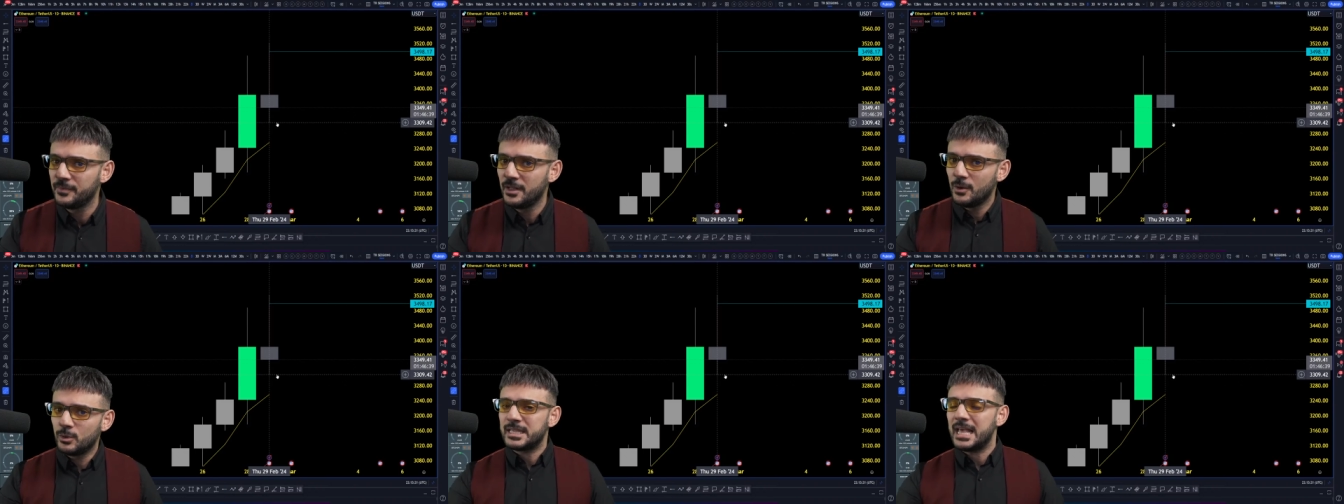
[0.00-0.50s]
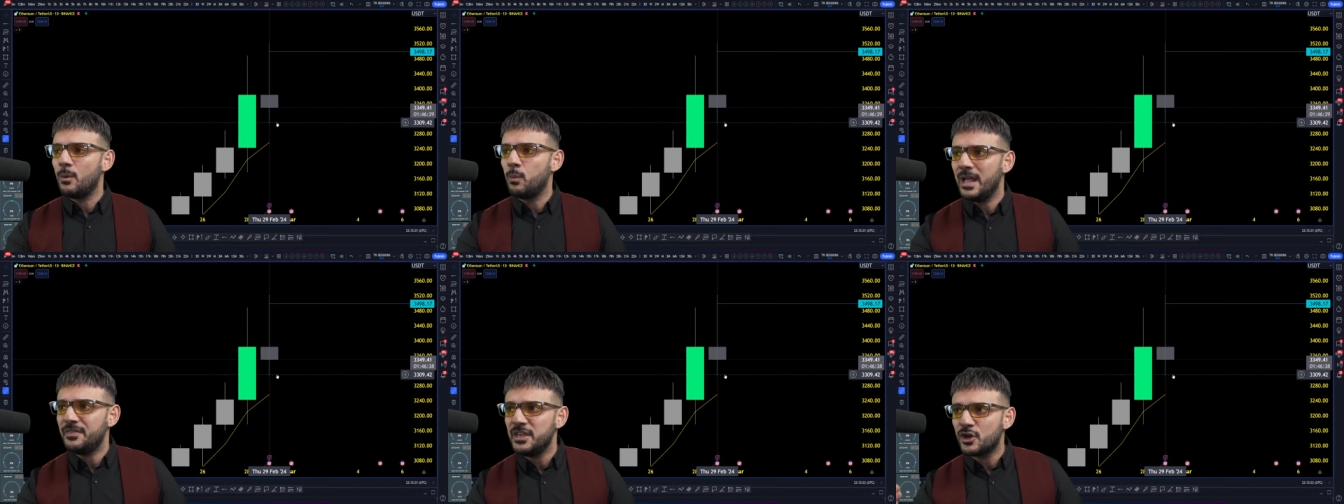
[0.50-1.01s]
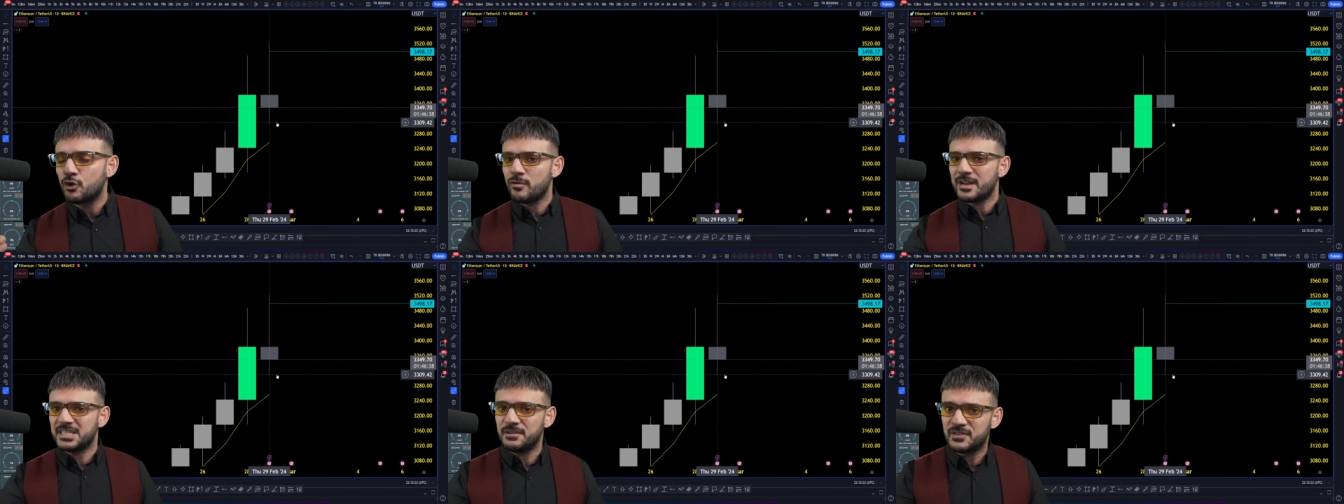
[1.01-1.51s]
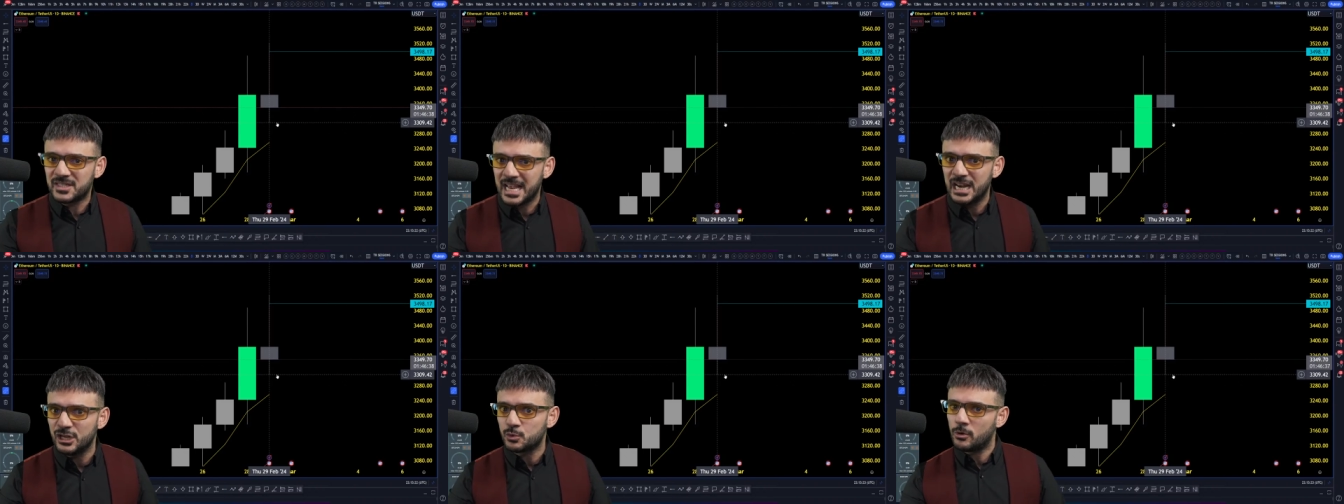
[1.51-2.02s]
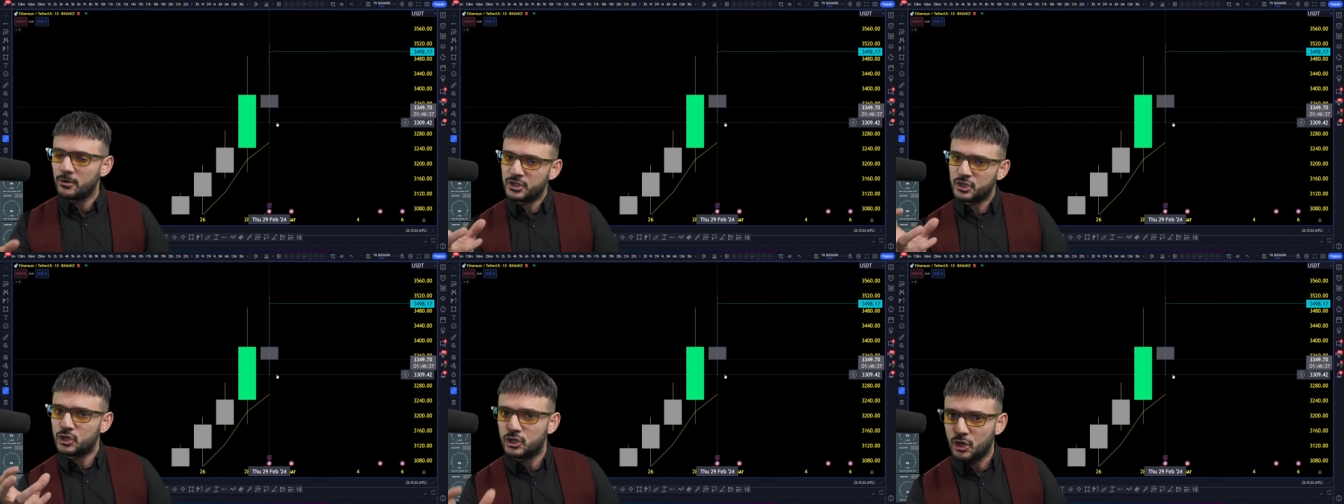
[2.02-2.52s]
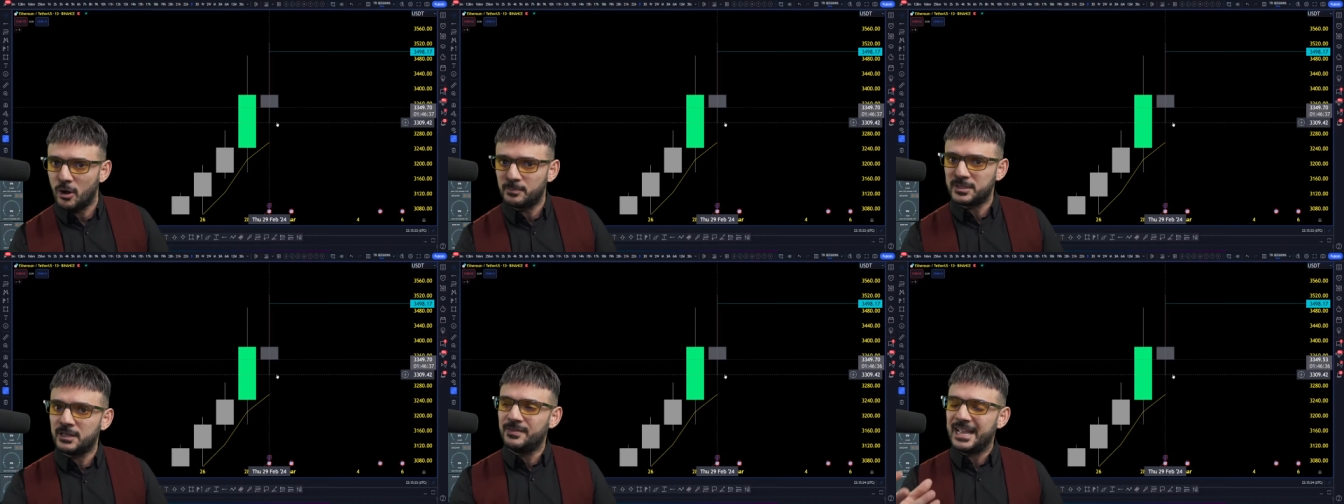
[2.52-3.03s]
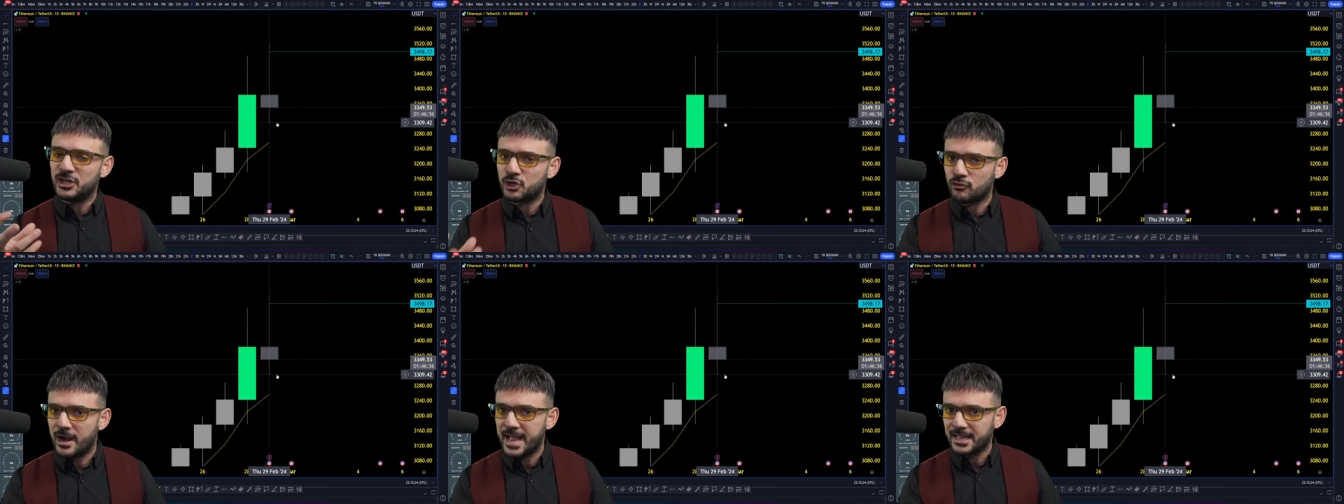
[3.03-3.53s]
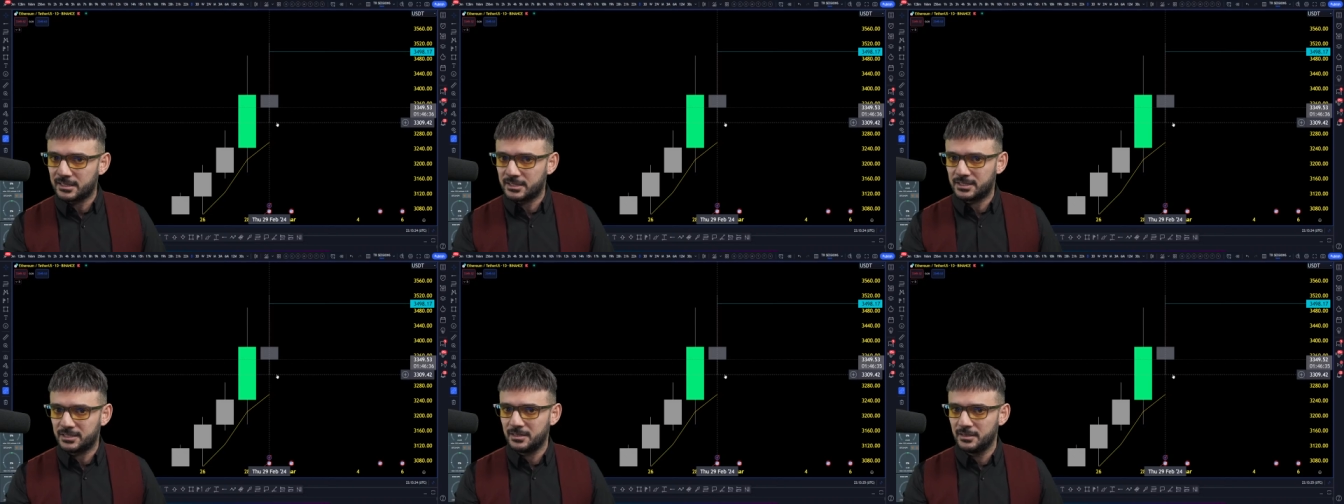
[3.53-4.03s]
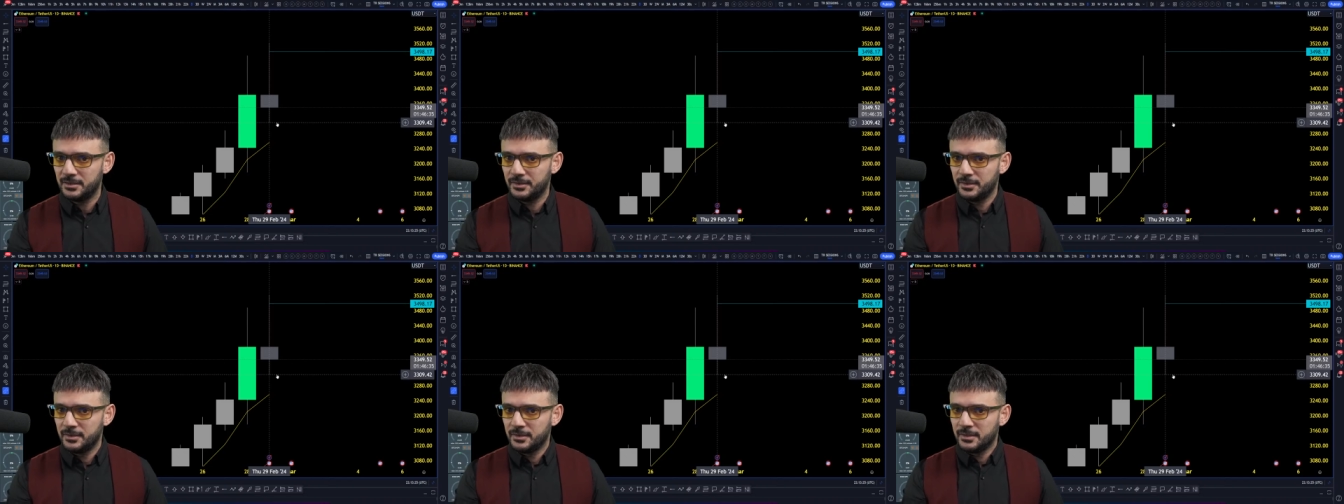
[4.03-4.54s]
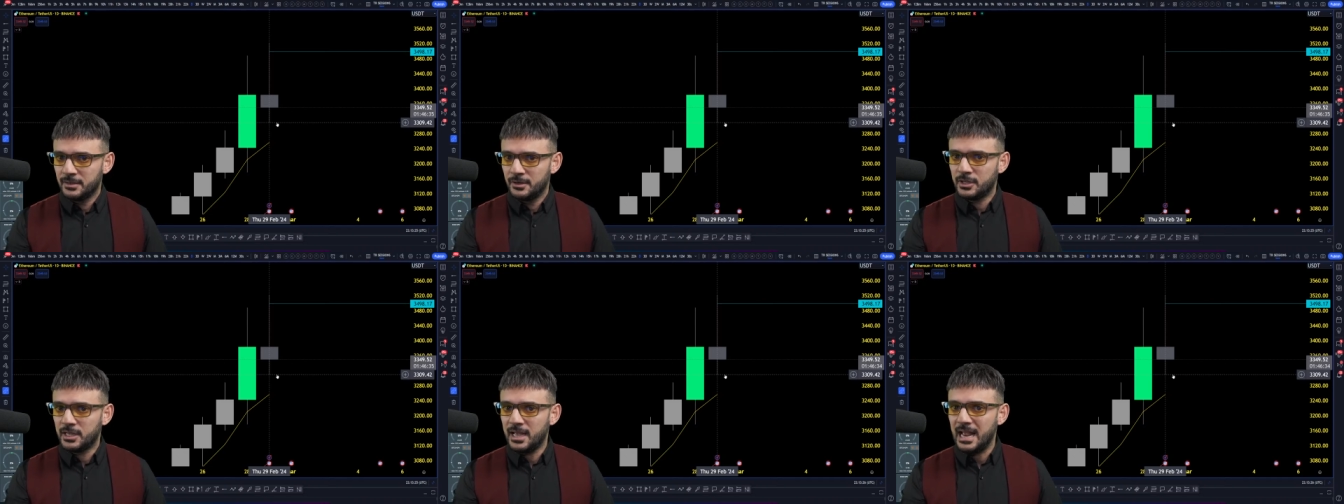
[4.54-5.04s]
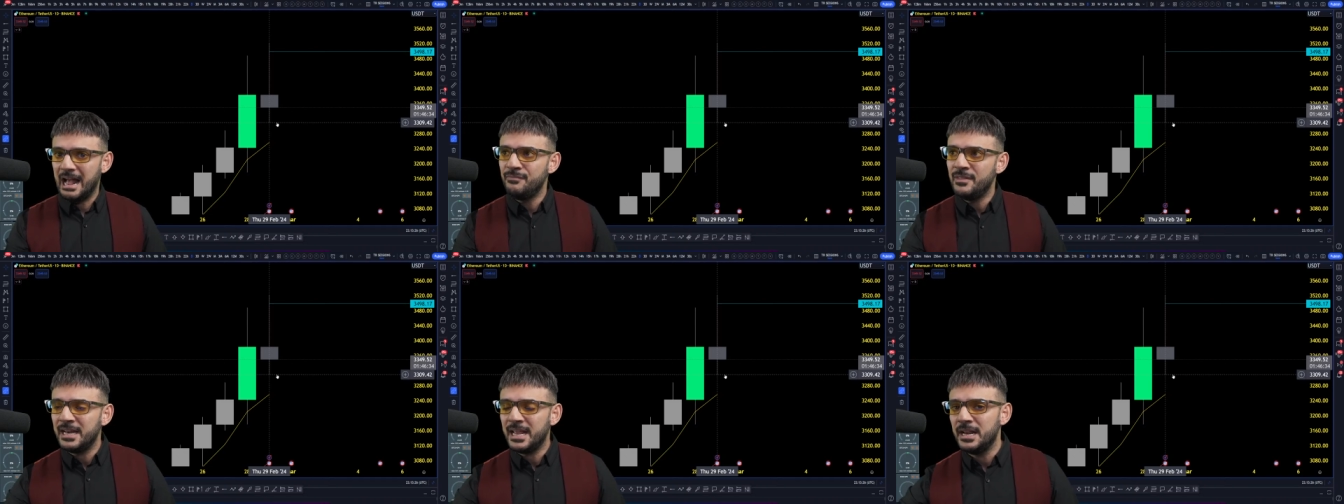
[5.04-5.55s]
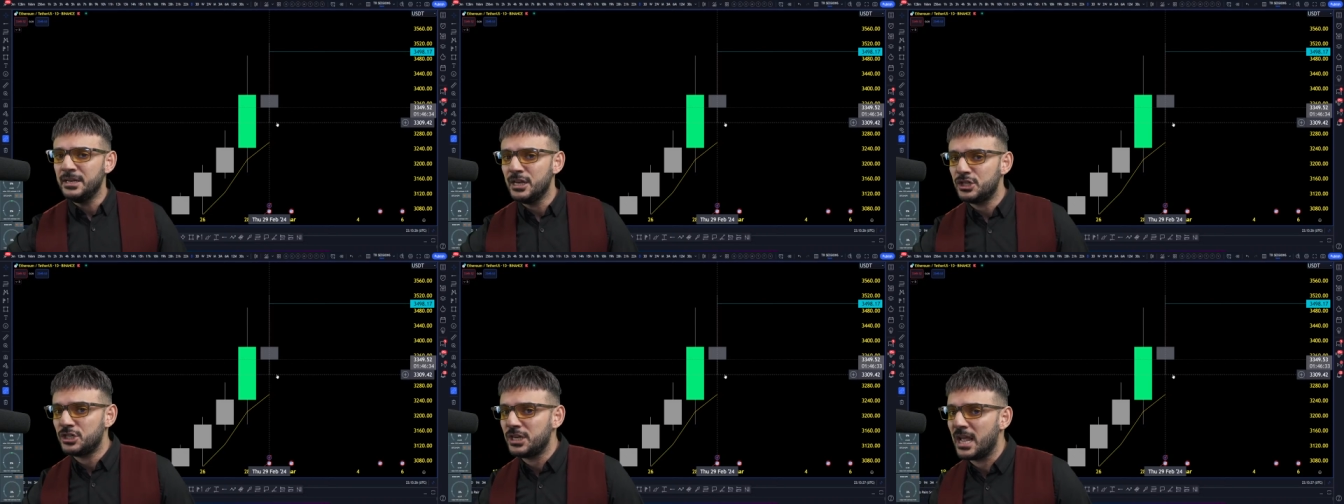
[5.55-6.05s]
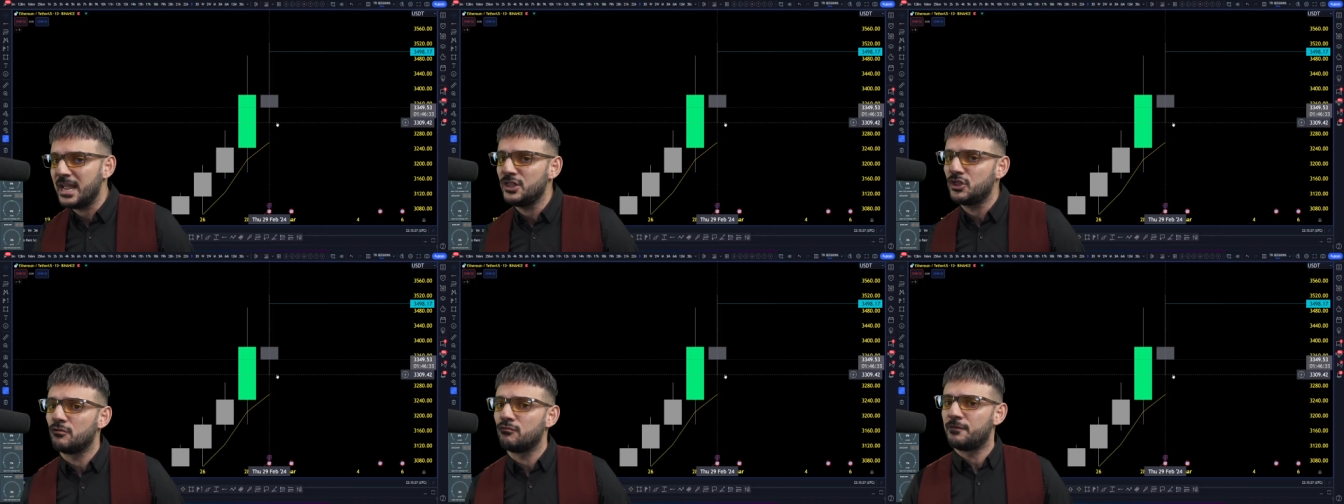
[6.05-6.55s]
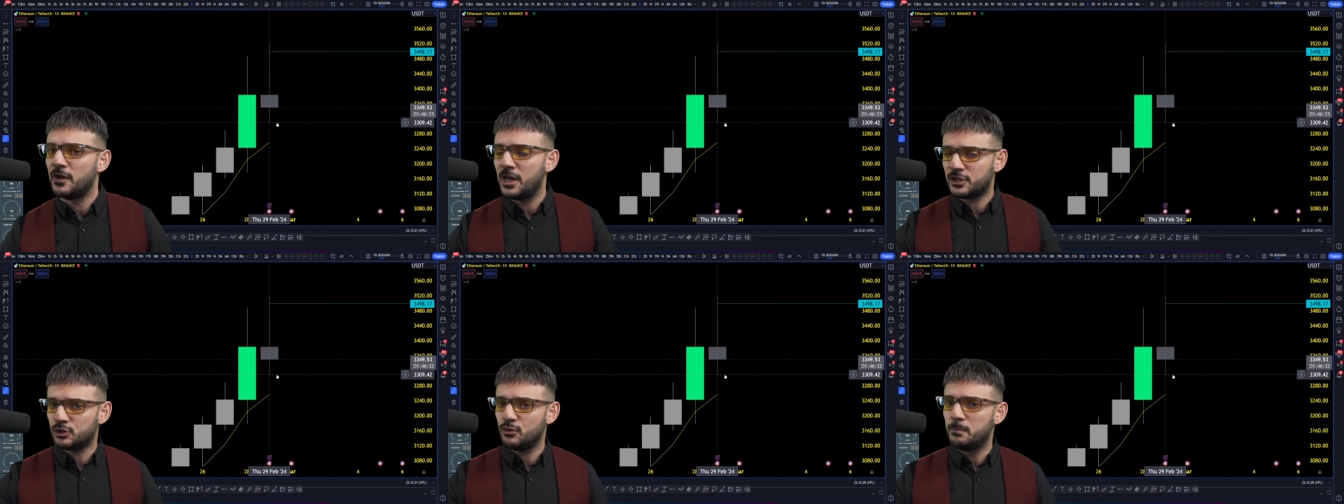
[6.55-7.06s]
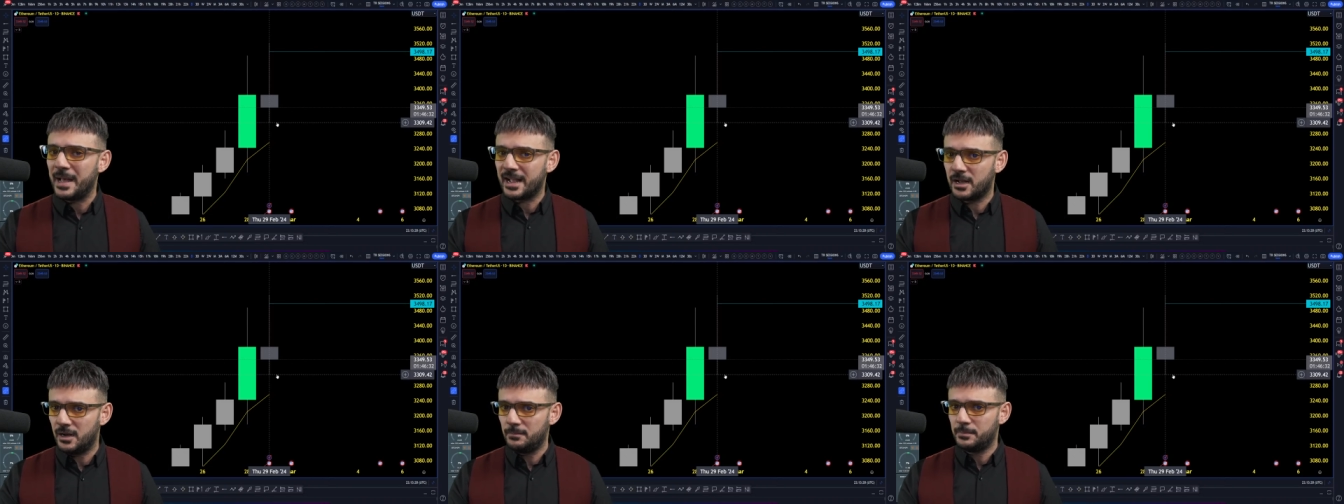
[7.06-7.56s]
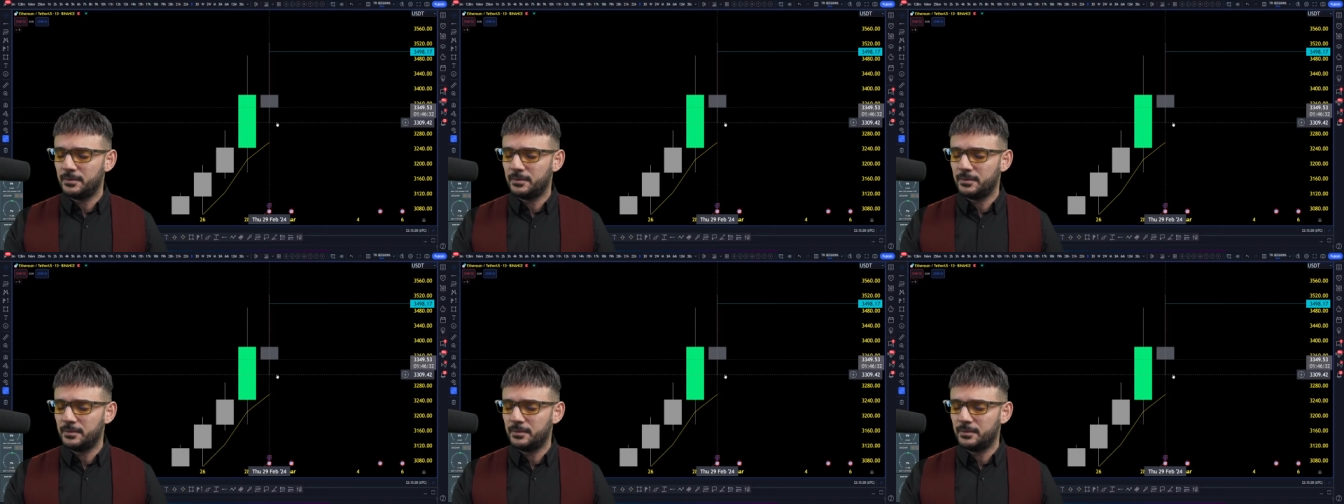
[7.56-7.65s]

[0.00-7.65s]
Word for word: Was that where the aggressive sellers were stopped in their tracks? okay, and then it initiated the reversal back up.